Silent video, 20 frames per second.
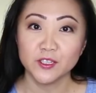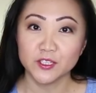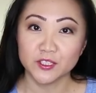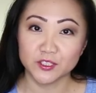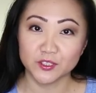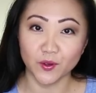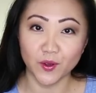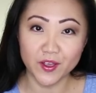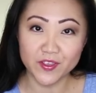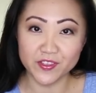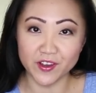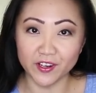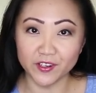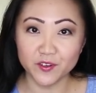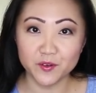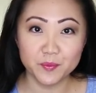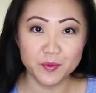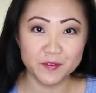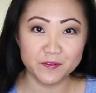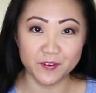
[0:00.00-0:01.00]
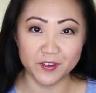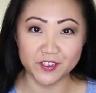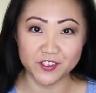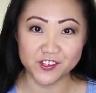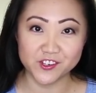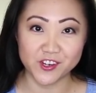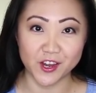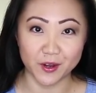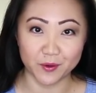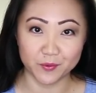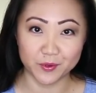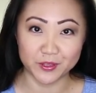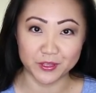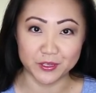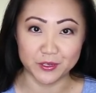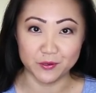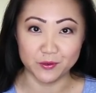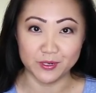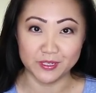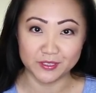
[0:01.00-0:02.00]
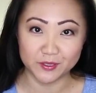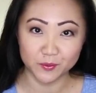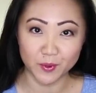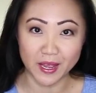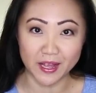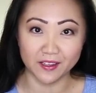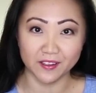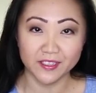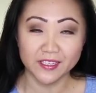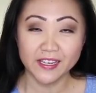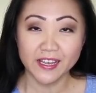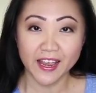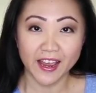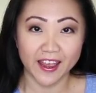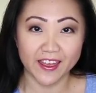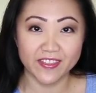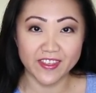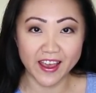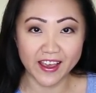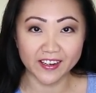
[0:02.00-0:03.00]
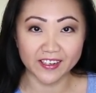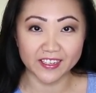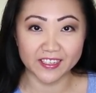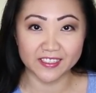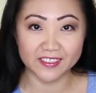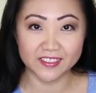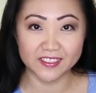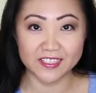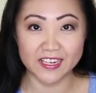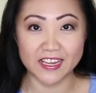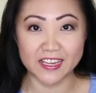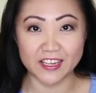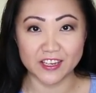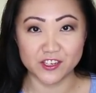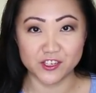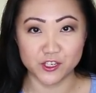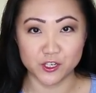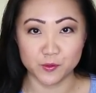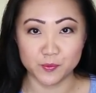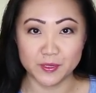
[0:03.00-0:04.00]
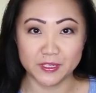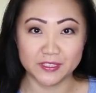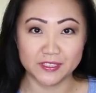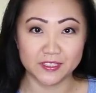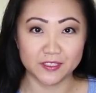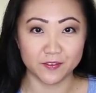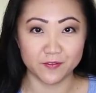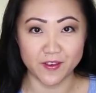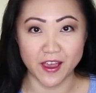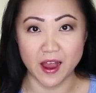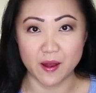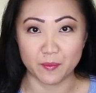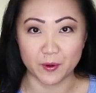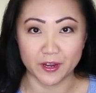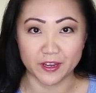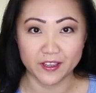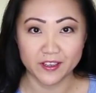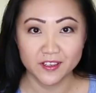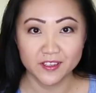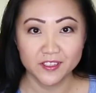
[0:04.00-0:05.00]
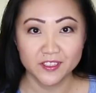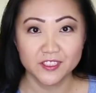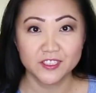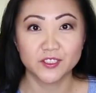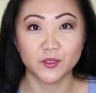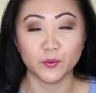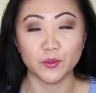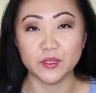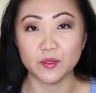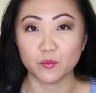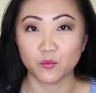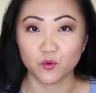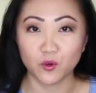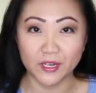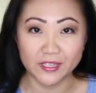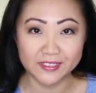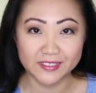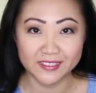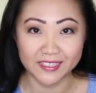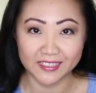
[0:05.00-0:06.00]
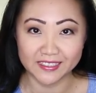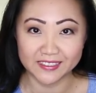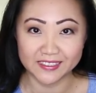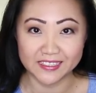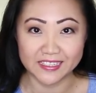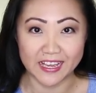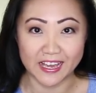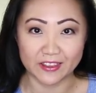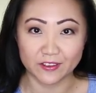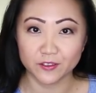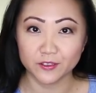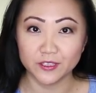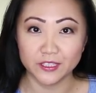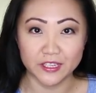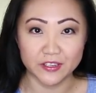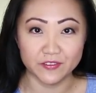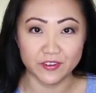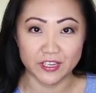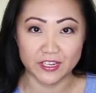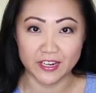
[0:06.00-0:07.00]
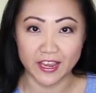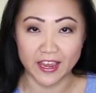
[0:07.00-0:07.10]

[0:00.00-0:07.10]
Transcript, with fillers: so I thought it would be fun to share with you as well, and that is taking two pieces of fabric, sewing them right sides together, leaving